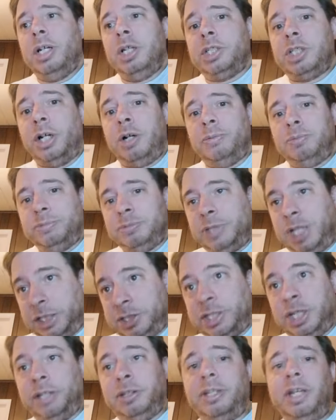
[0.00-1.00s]
So
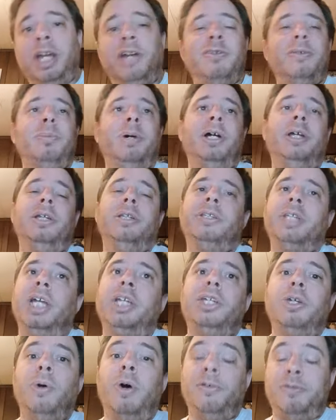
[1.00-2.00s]
that's it, everybody.
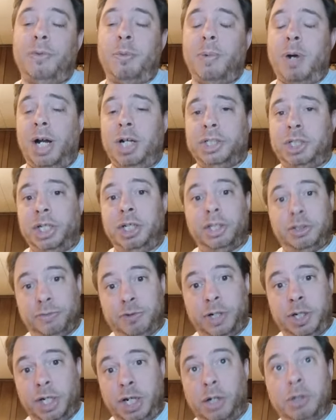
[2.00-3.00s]
Thank you all for watching this
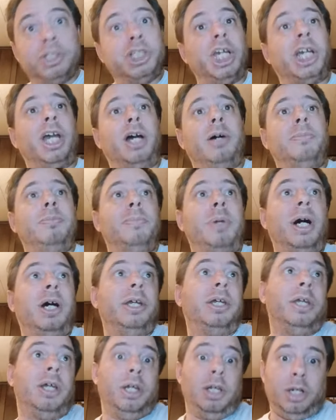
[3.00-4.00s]
video. Check out
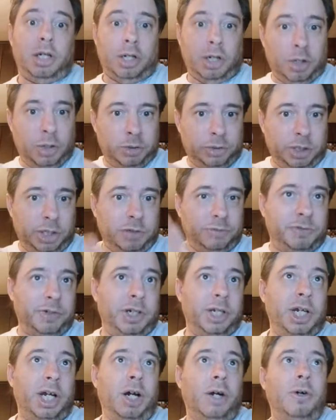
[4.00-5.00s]
my earlier
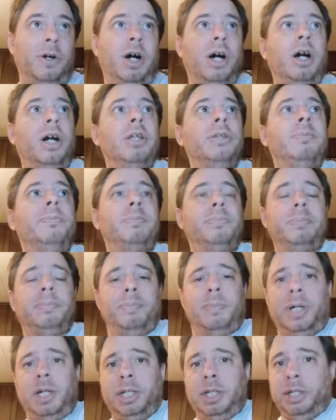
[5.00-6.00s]
video on
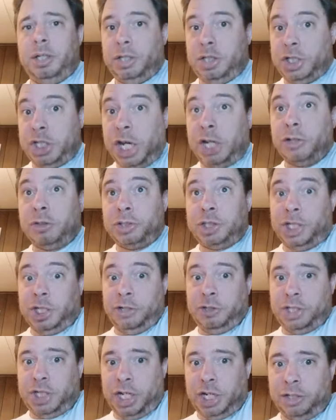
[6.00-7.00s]
my Shadows
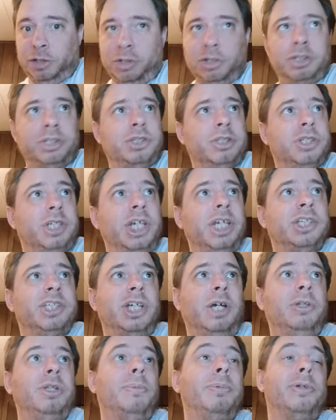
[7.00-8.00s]
Layer channel,
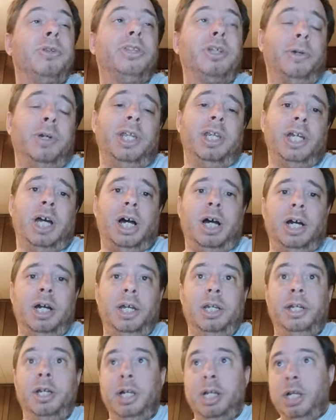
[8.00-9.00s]
TSL number
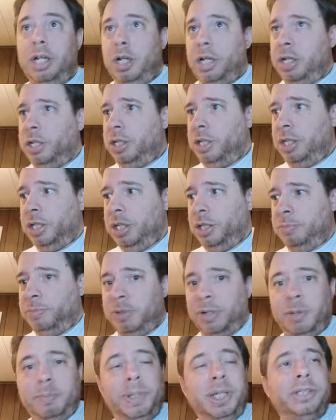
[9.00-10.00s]
39, uh,
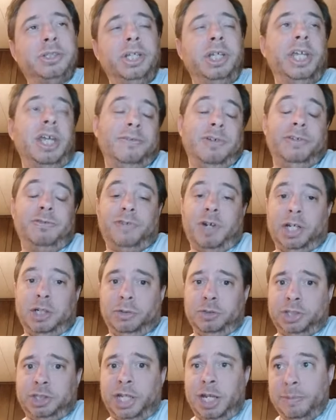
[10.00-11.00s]
where I basically gave a
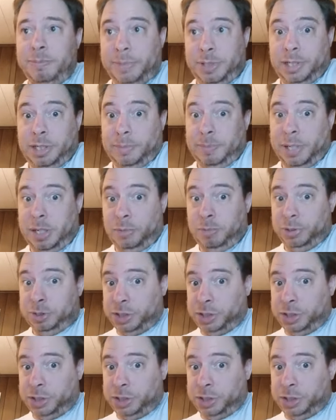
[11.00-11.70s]
final statement about